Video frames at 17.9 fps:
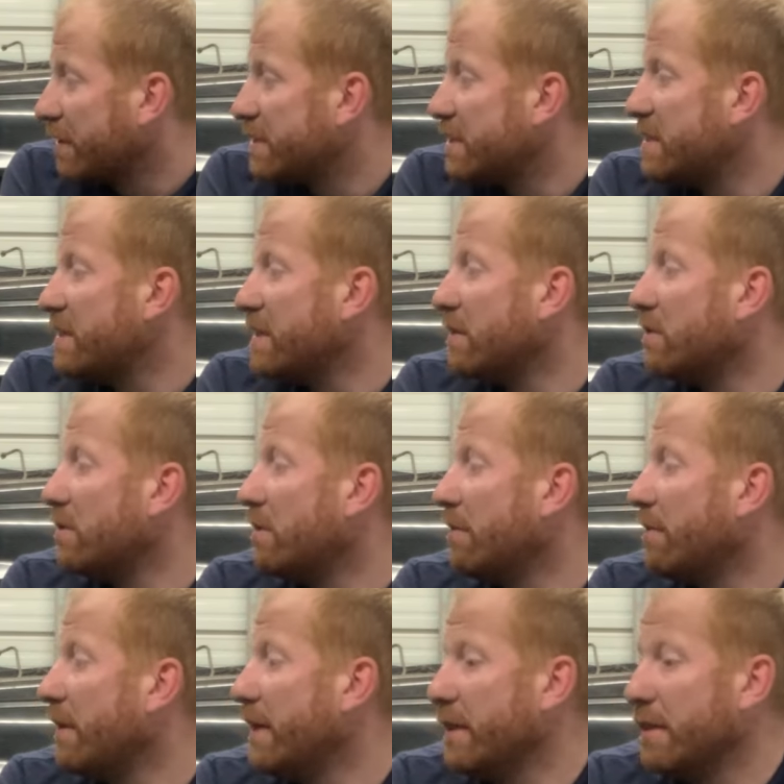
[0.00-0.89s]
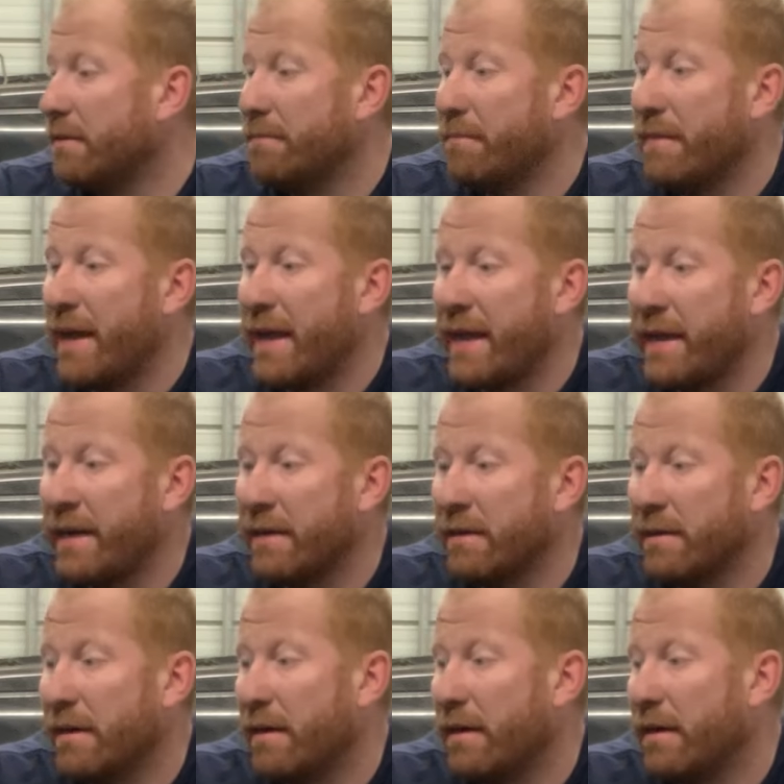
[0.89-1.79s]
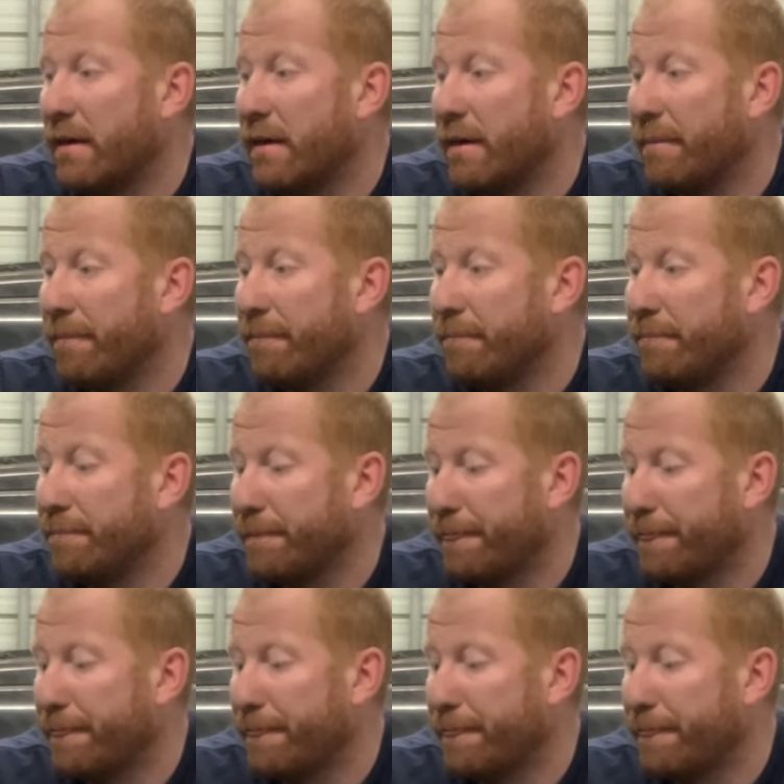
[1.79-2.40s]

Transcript: still in the main um,